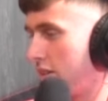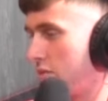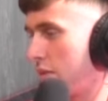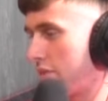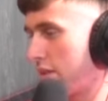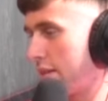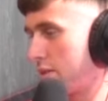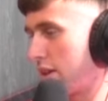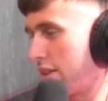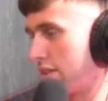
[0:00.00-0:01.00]
whenever he was
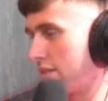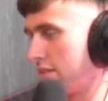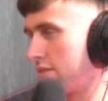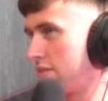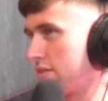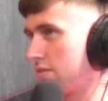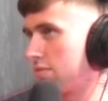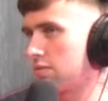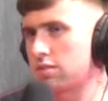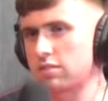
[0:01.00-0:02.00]
down in,
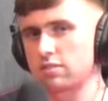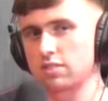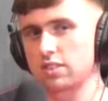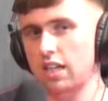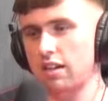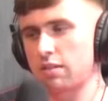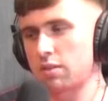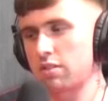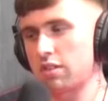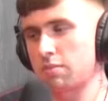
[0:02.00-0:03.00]
was Saturday, we were
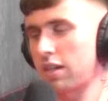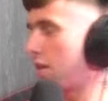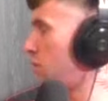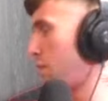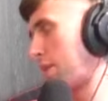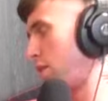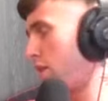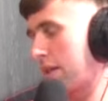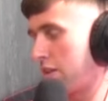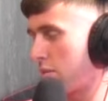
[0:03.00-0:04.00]
talking about. I we've been
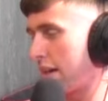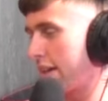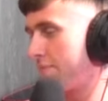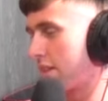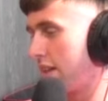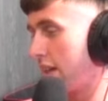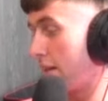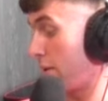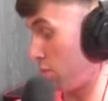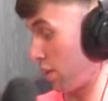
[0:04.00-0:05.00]
talking either way
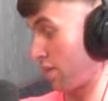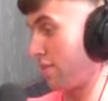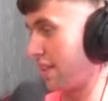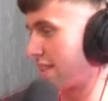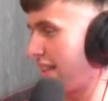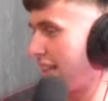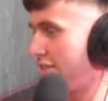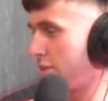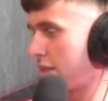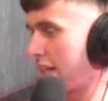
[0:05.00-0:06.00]
about working on this sleeve,
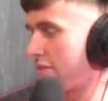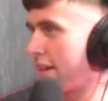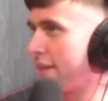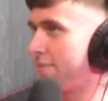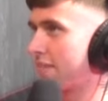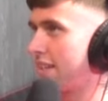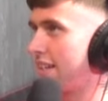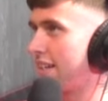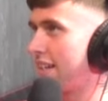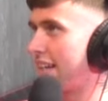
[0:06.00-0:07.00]
and I was like, right,
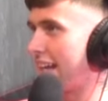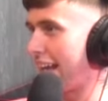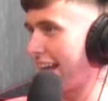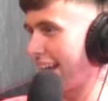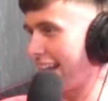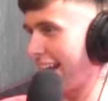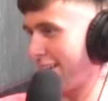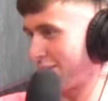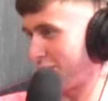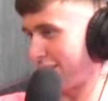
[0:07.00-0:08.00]

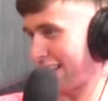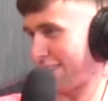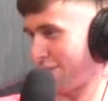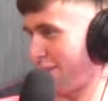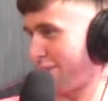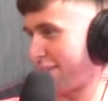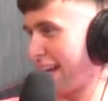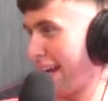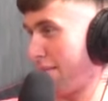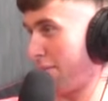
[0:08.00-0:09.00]
here's sort of like the rough
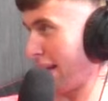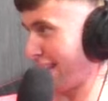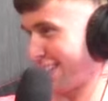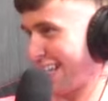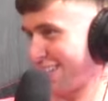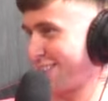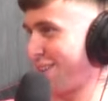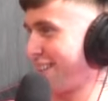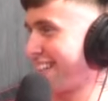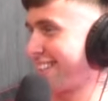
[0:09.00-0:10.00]
time. It'll be it'll
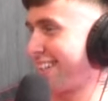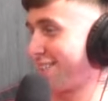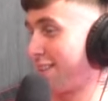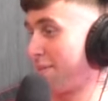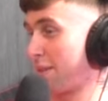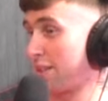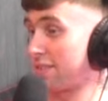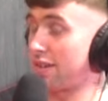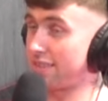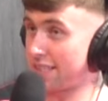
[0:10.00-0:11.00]
suit to get tattooed because
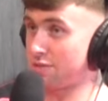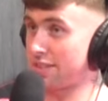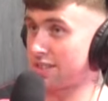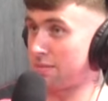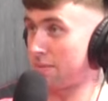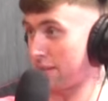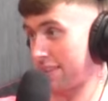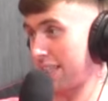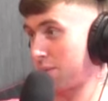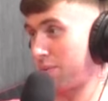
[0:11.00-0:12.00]
I've got this race coming up, got
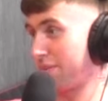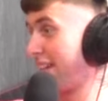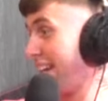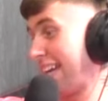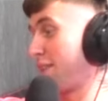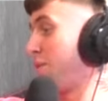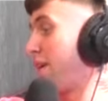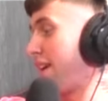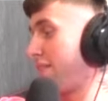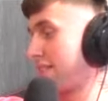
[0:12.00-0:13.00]
this one, and I don't
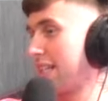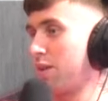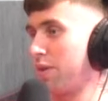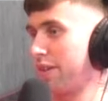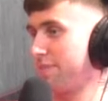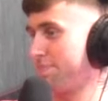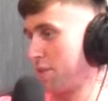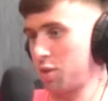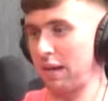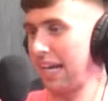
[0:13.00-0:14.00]
want to obviously go out
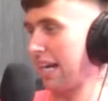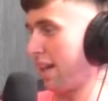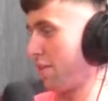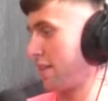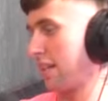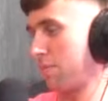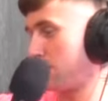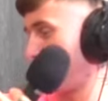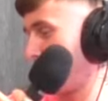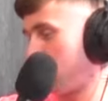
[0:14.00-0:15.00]
sweaty leathers and end up
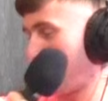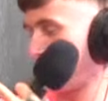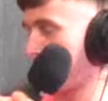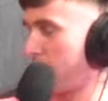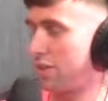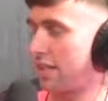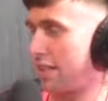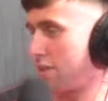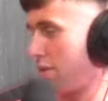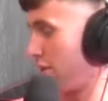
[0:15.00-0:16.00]
you ruin a new
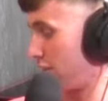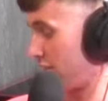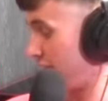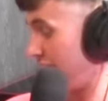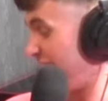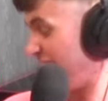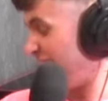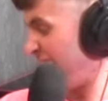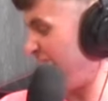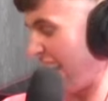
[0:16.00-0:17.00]
tattoo because
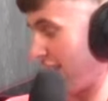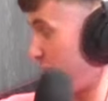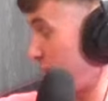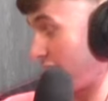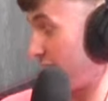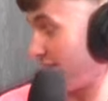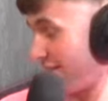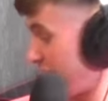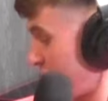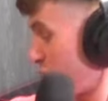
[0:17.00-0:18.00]
it ends up just
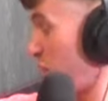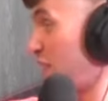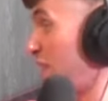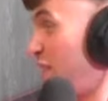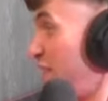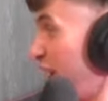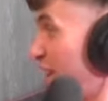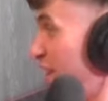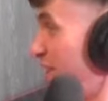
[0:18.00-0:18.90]
it destroys the full thing, you know.